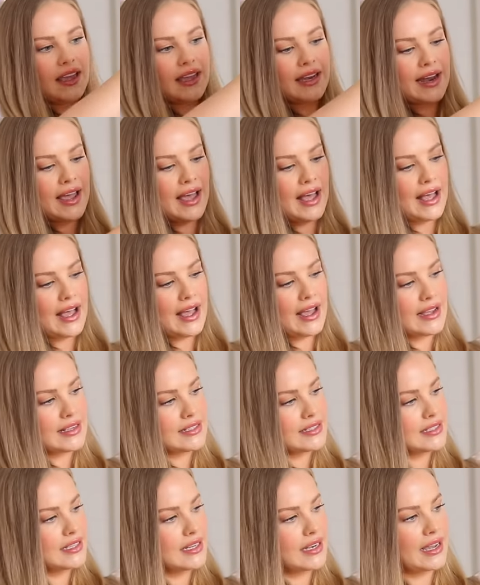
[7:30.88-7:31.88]
It
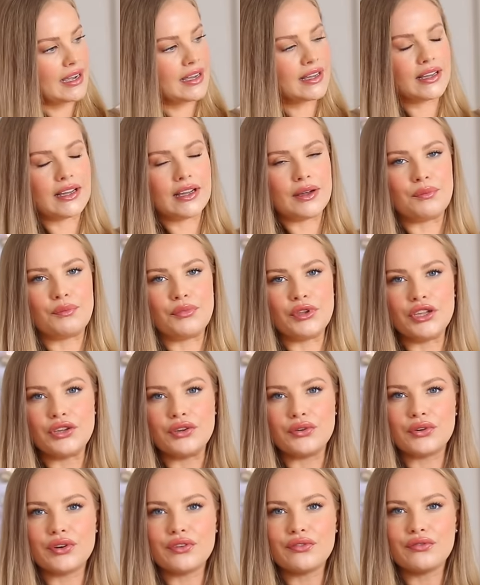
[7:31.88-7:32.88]
has like a
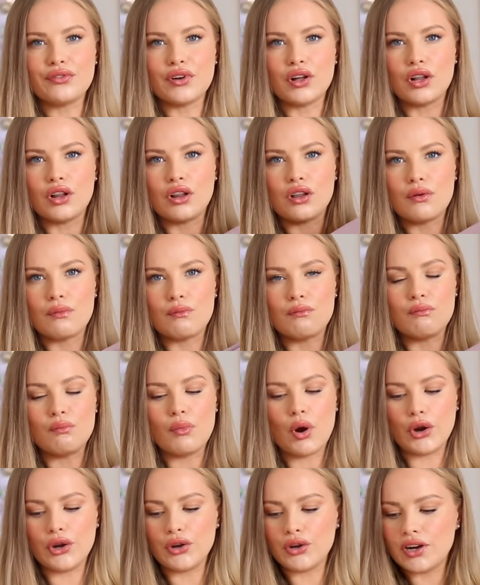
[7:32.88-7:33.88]
beautiful
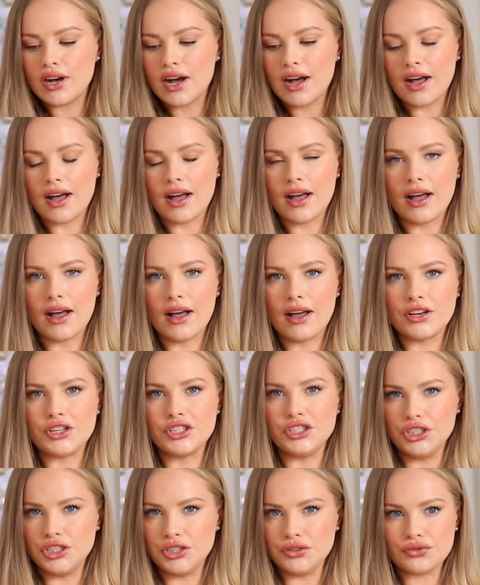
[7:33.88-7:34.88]
mocha
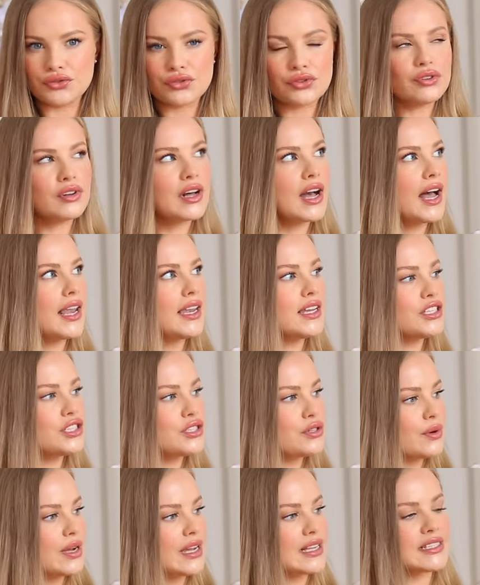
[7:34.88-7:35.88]
neutral color
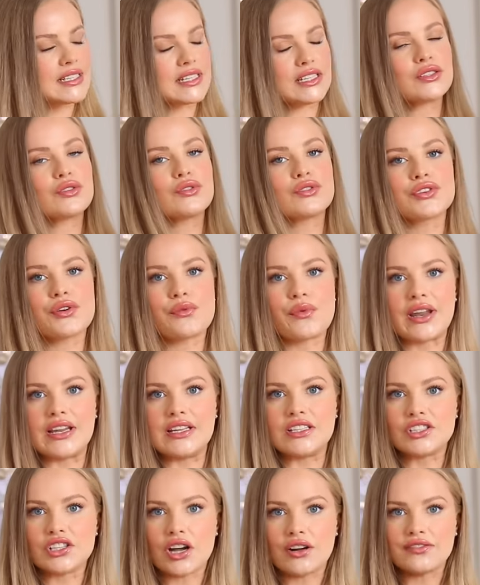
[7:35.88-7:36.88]
to it, and it's also
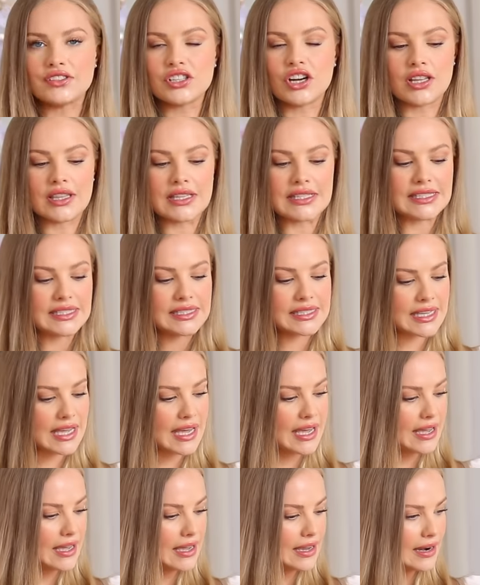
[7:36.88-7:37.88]
really soft on the
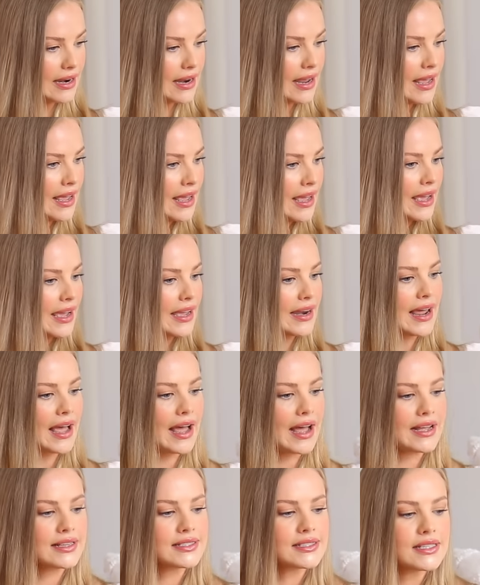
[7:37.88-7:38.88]
skin. It
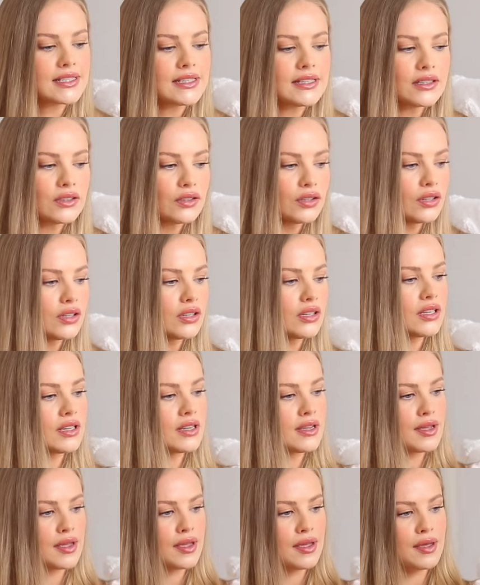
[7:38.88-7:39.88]
has a little
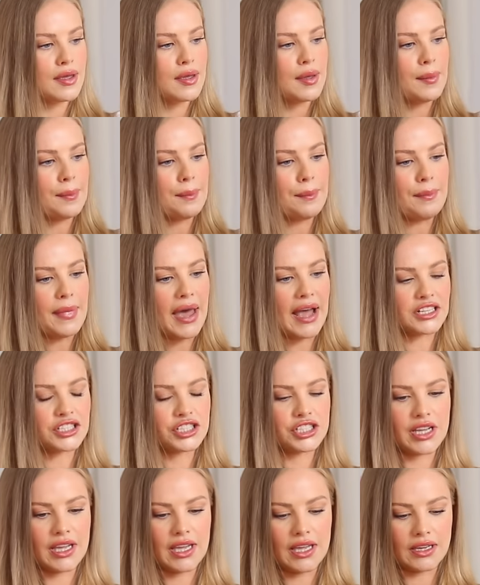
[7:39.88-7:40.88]

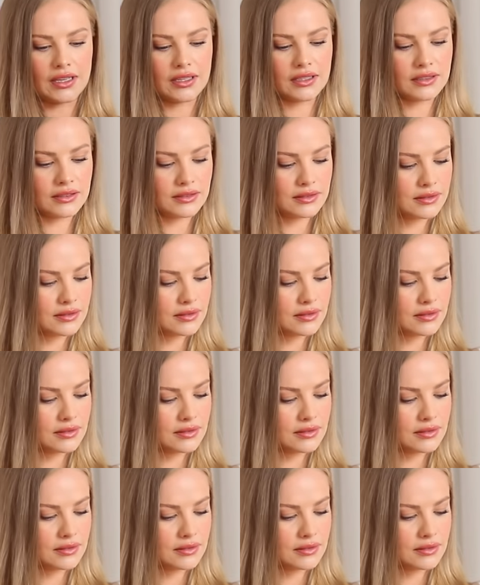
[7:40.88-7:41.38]
matching